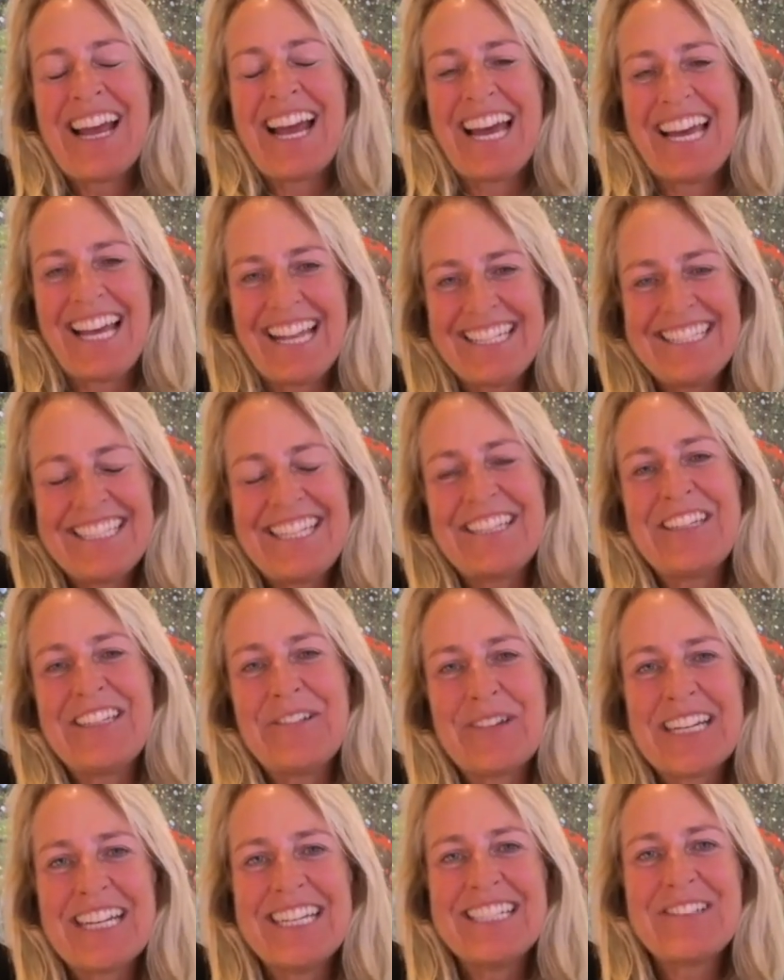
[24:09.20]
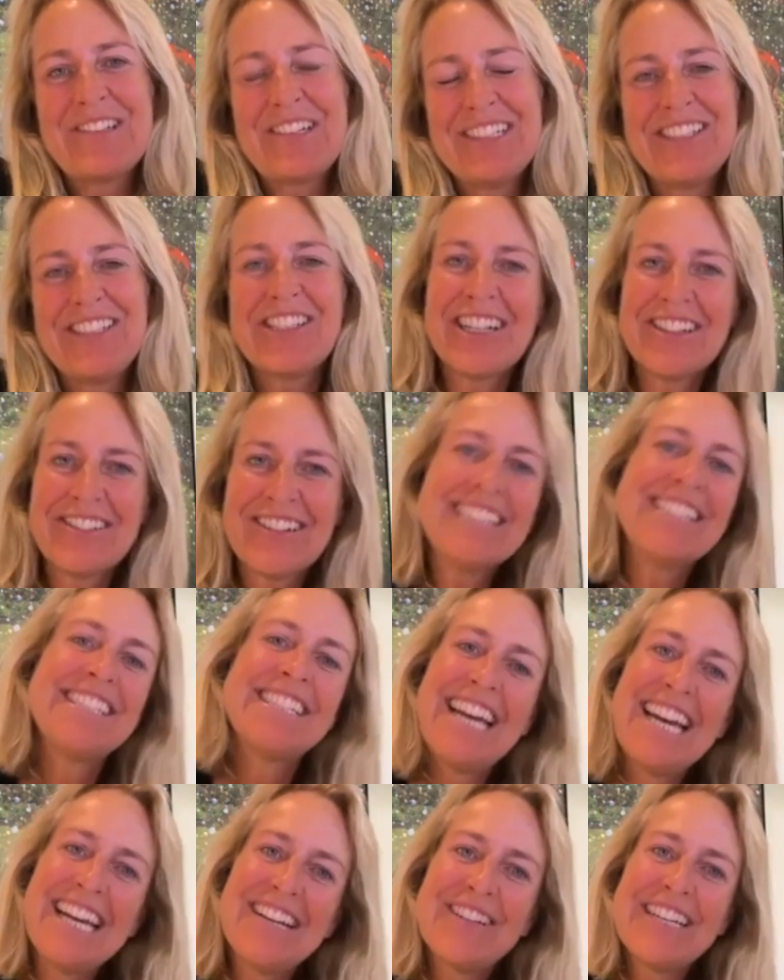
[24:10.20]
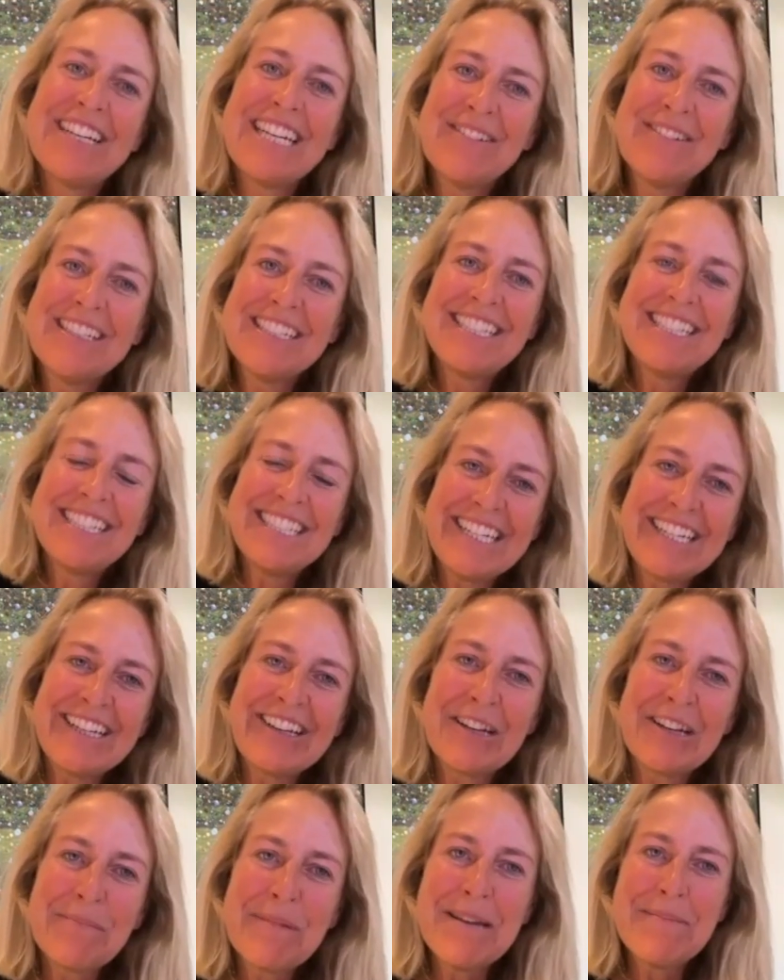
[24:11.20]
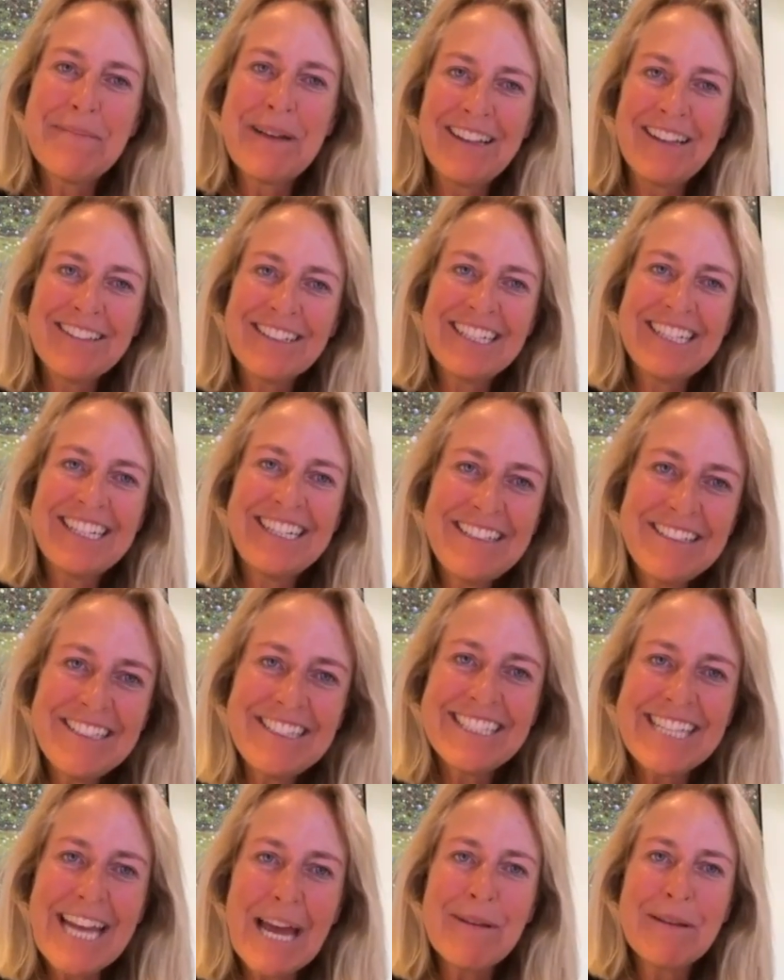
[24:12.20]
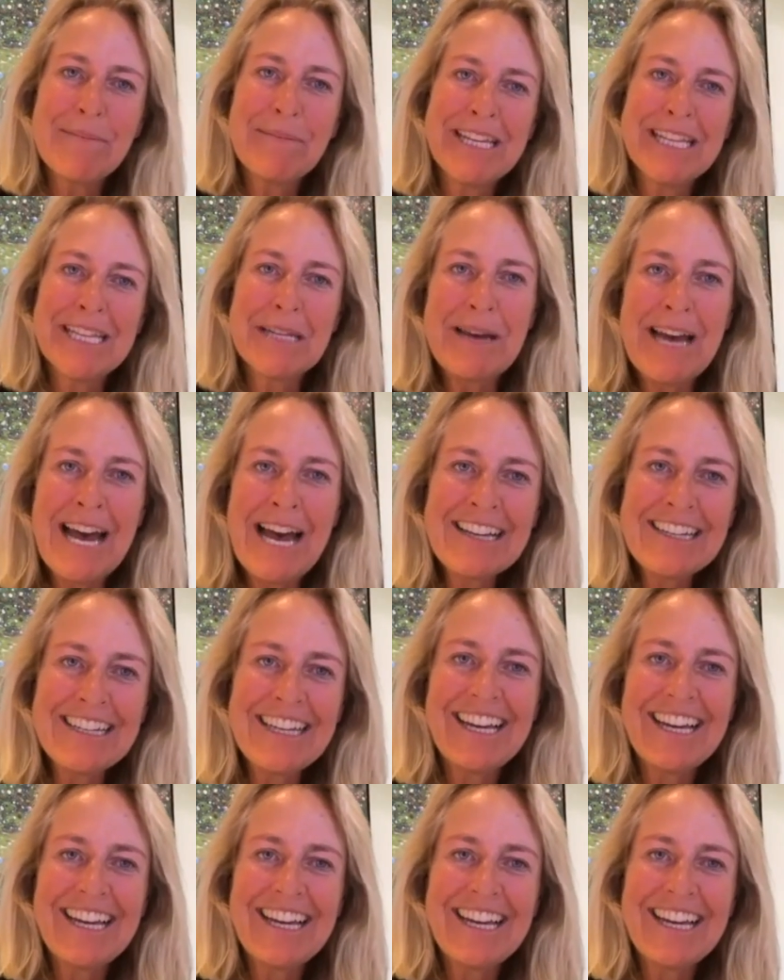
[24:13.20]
I'll tell you what I told John Rustad when he was sitting on my balcony, stabbing me in the back.